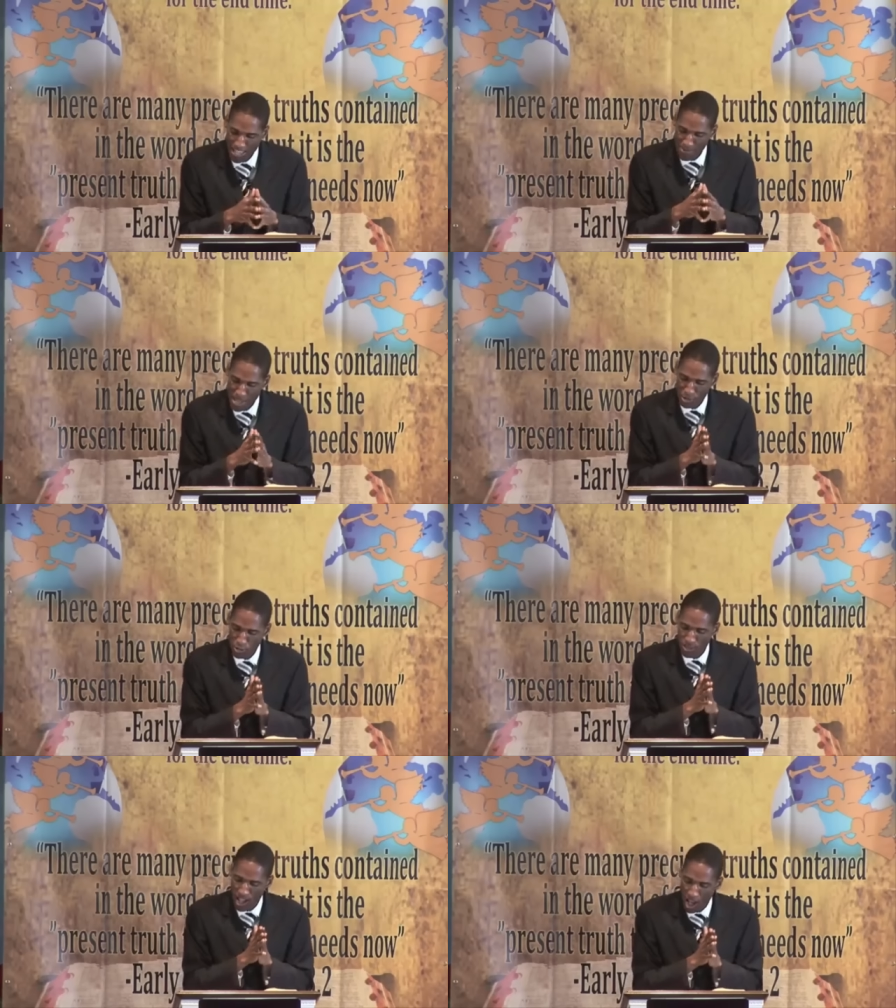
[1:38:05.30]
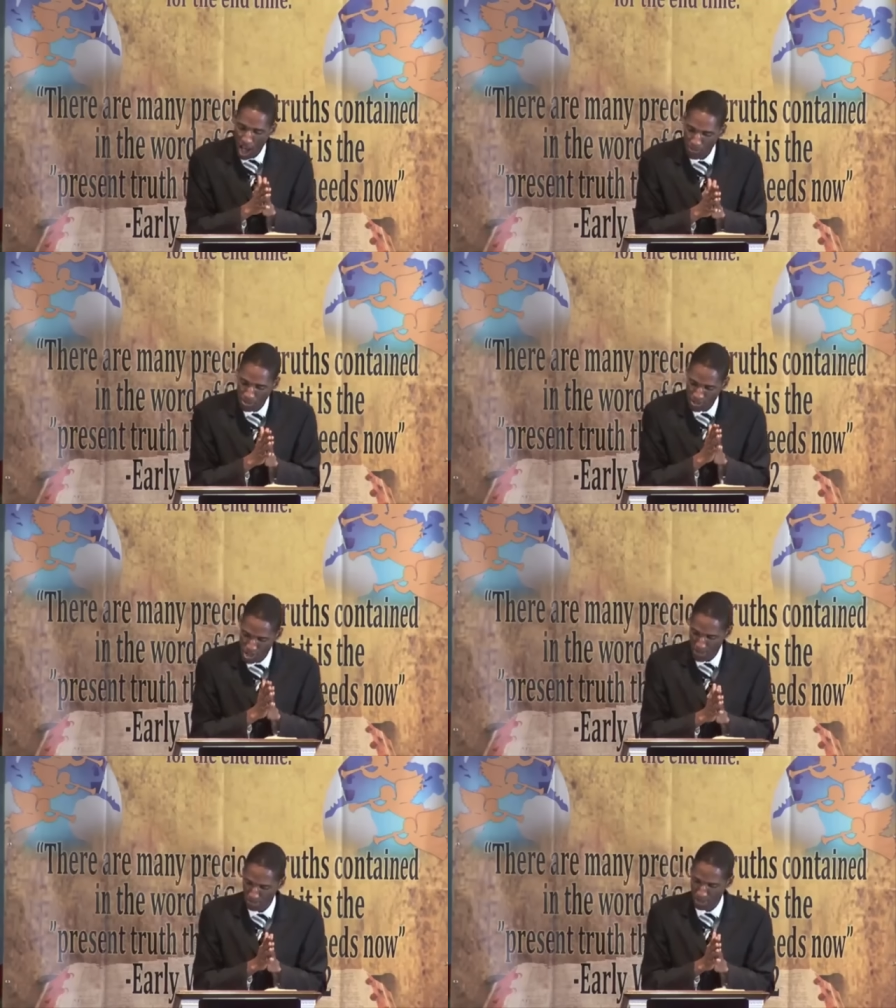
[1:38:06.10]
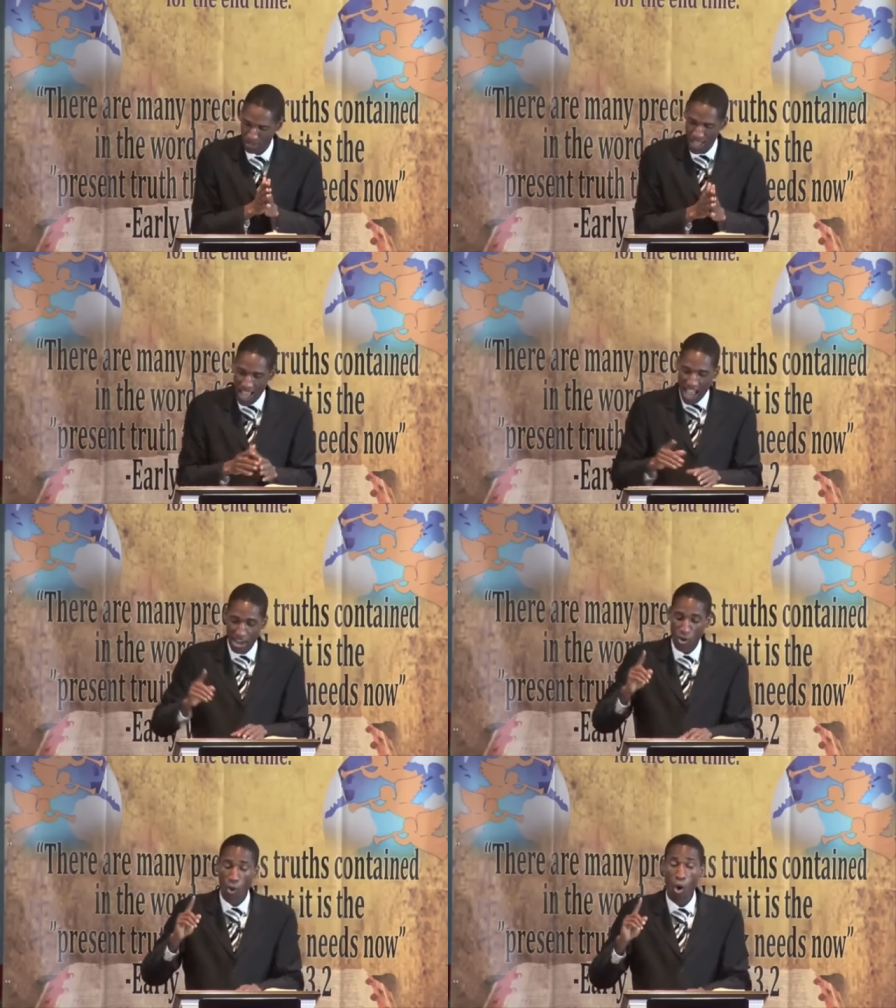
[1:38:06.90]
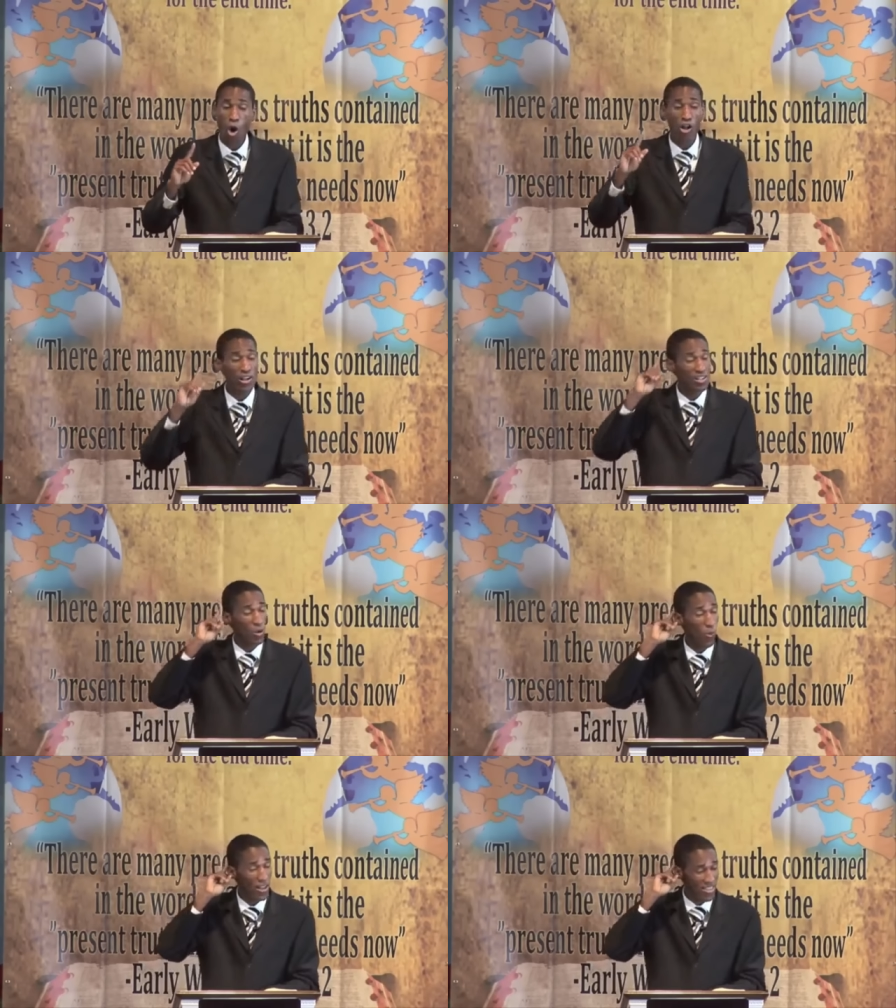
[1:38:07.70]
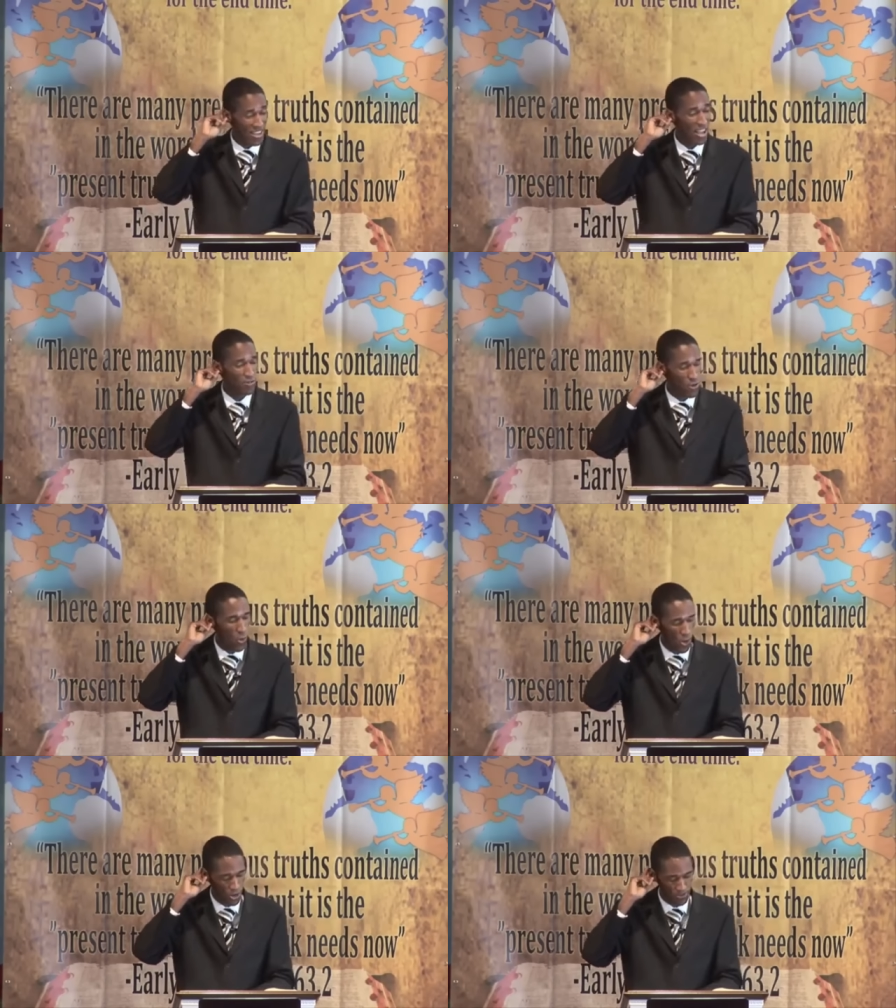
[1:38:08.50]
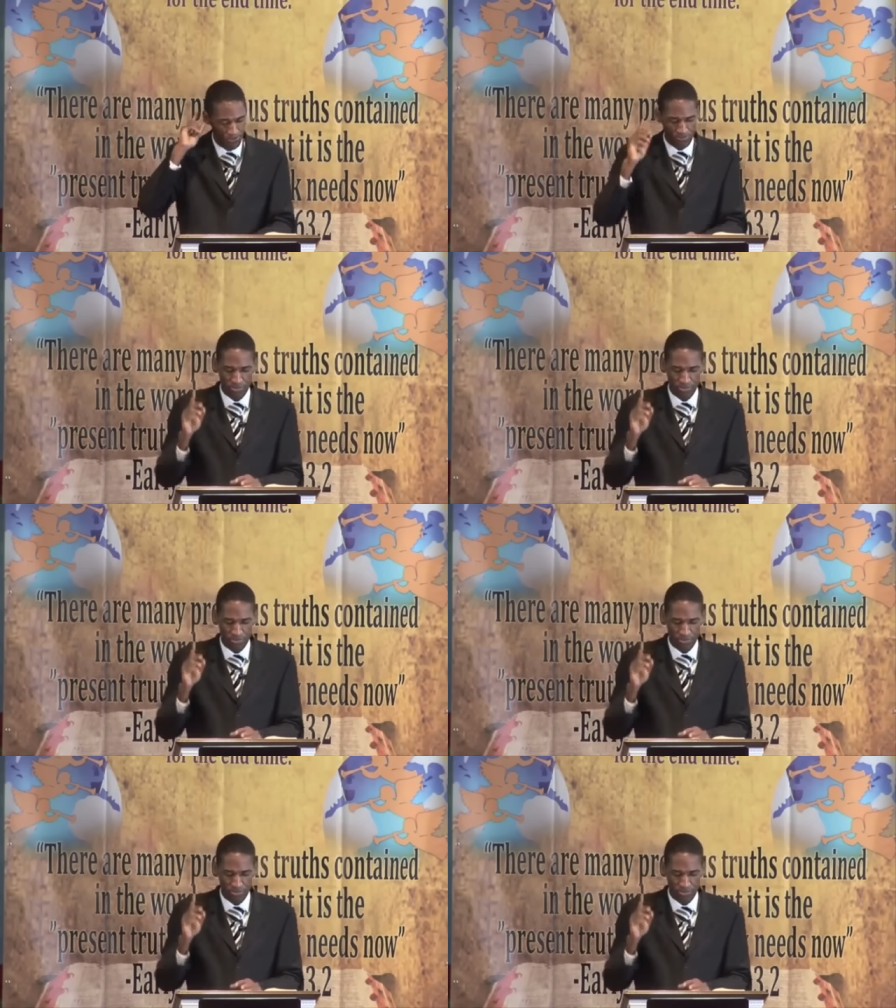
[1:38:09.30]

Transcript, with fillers: him into the upper chamber and all, what's the next few word?